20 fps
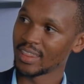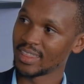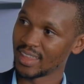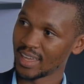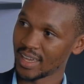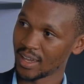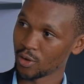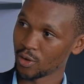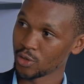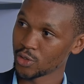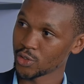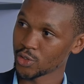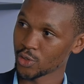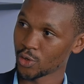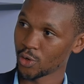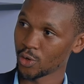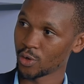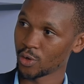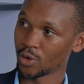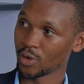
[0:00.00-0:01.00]
they
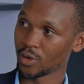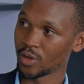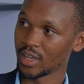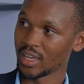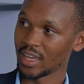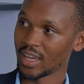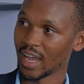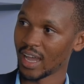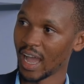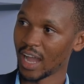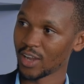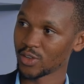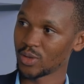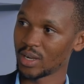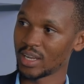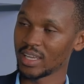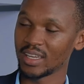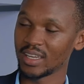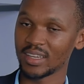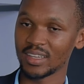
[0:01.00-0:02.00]
also
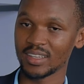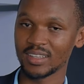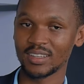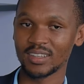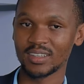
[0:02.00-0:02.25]
actually